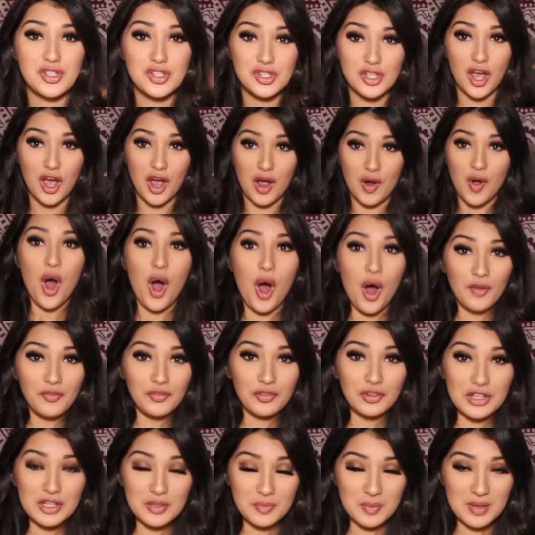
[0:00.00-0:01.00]
So
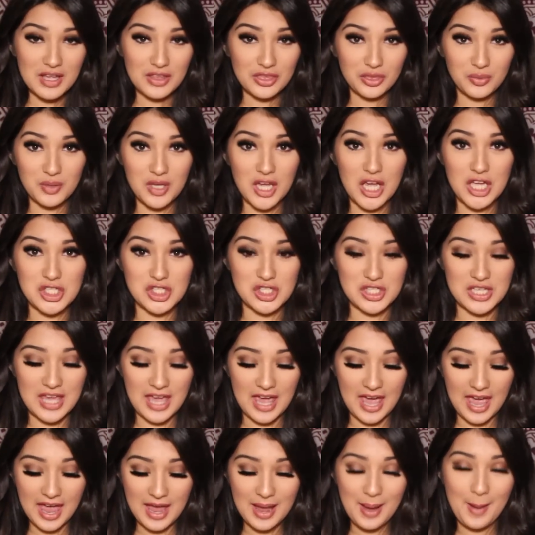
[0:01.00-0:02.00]
hopefully we get
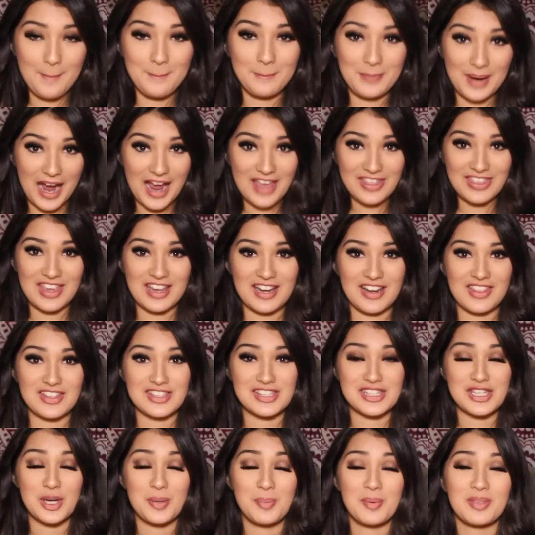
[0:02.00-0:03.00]
300K by the end of
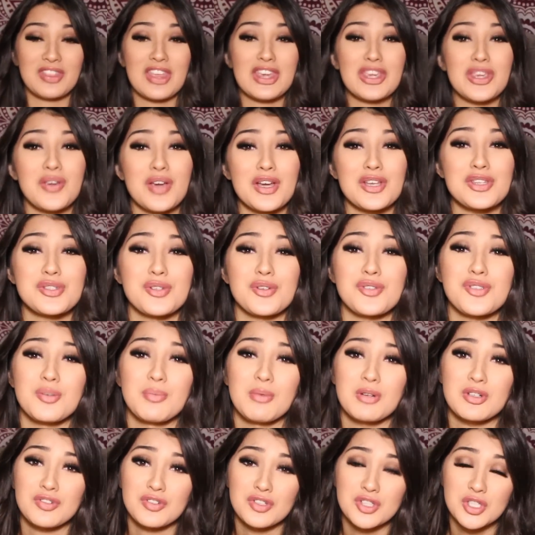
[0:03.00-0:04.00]
this year, but thank you guys so
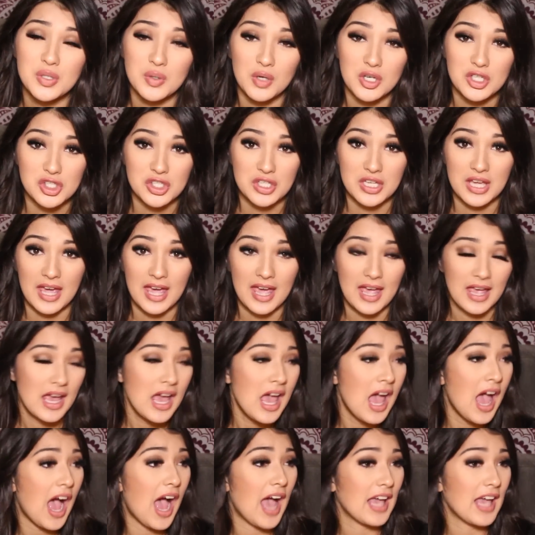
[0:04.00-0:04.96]
much for 200K.